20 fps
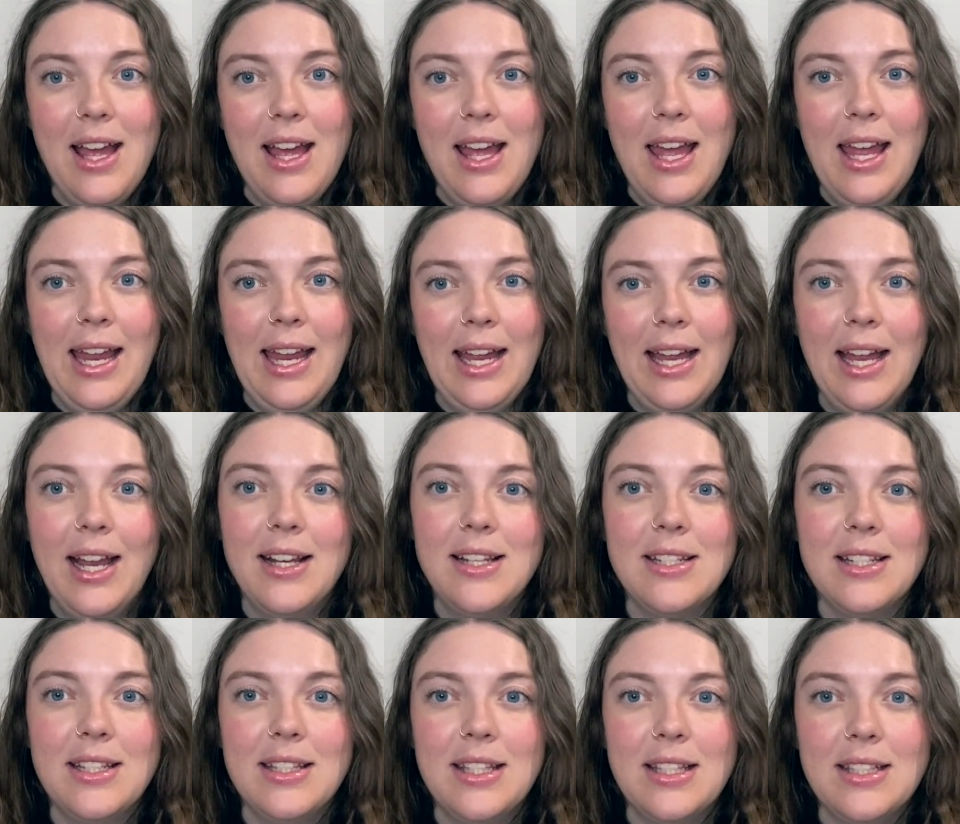And
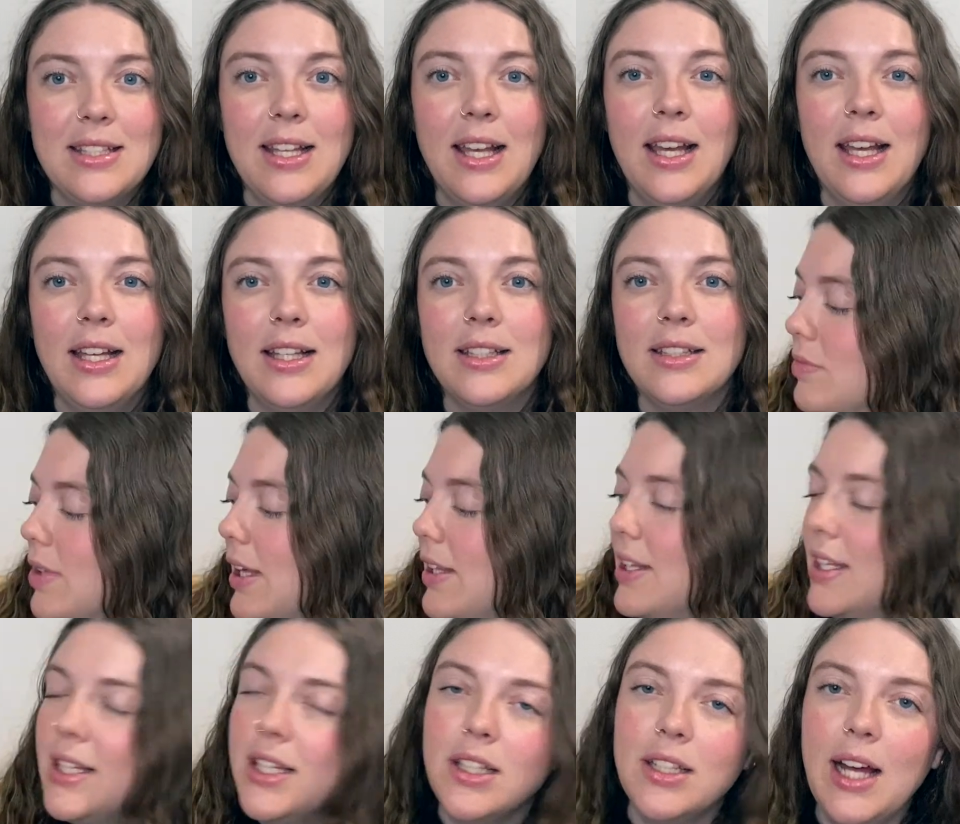this is, I
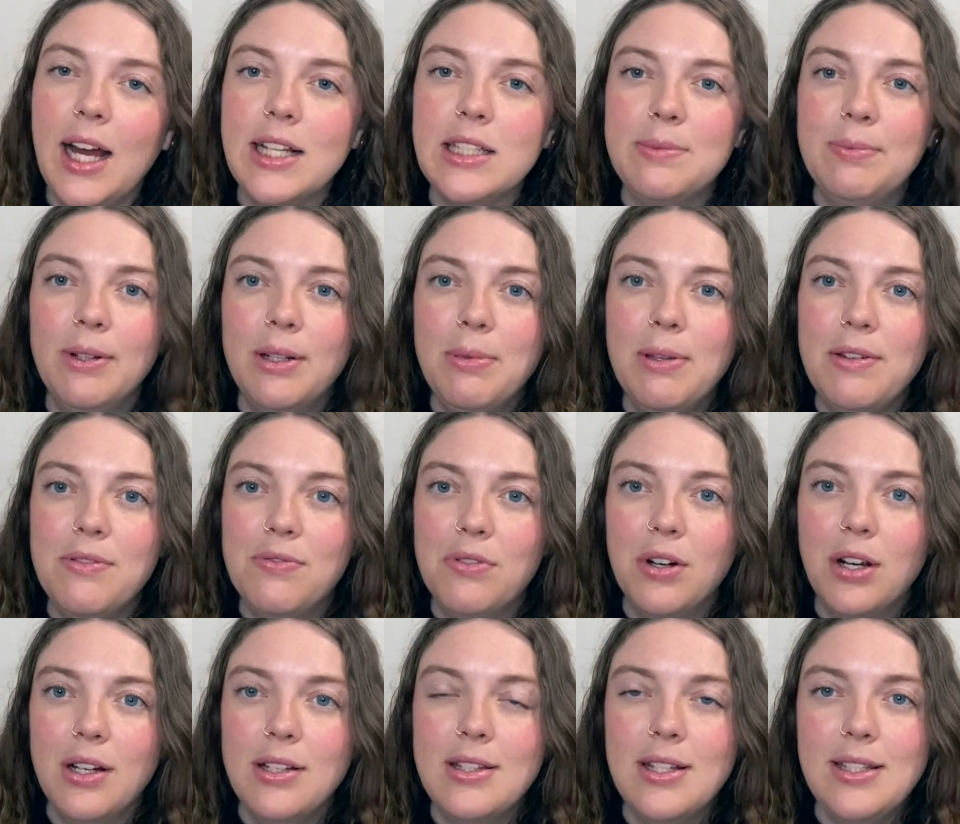think, the last book
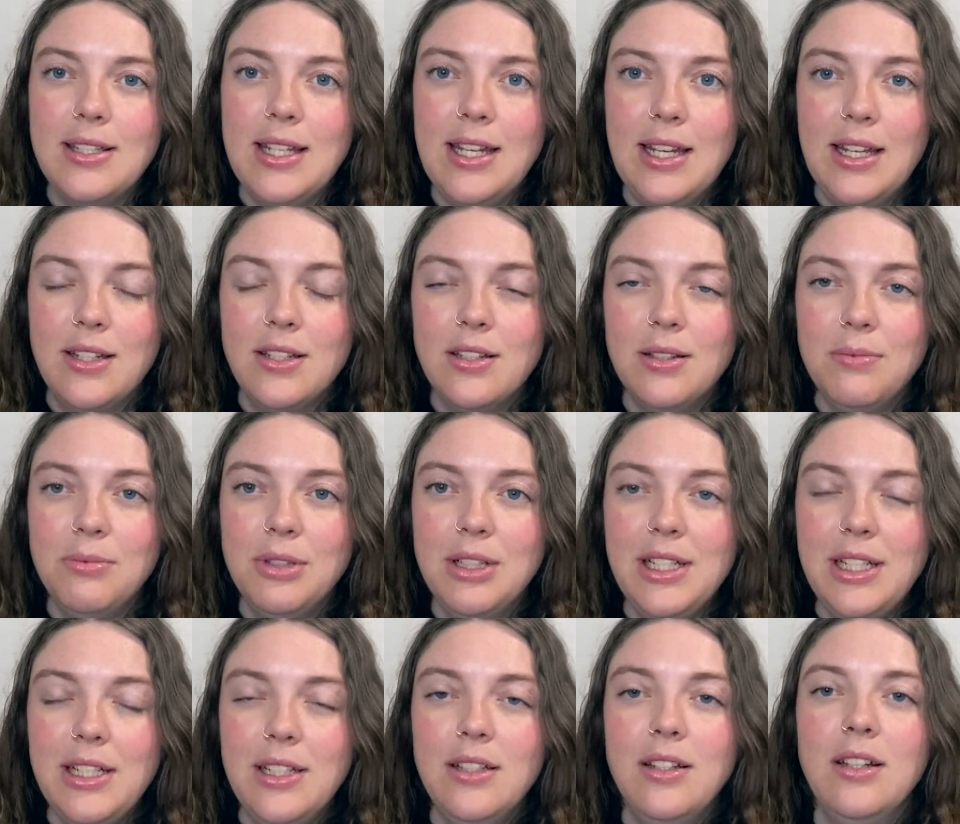before the tandem
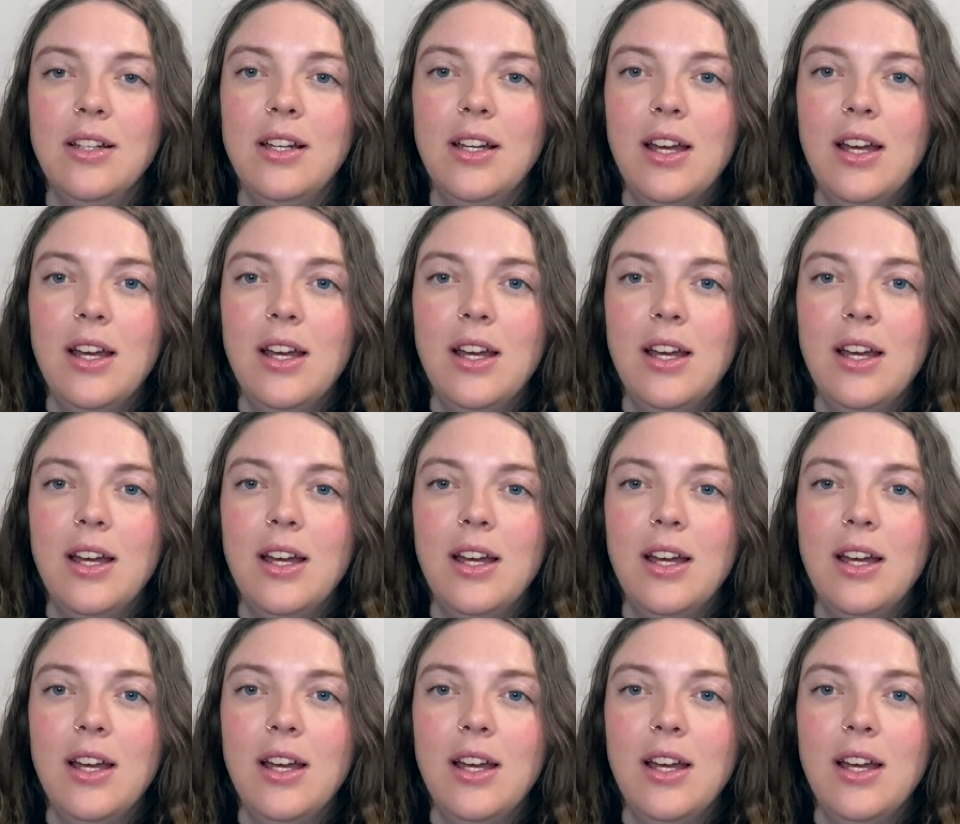read,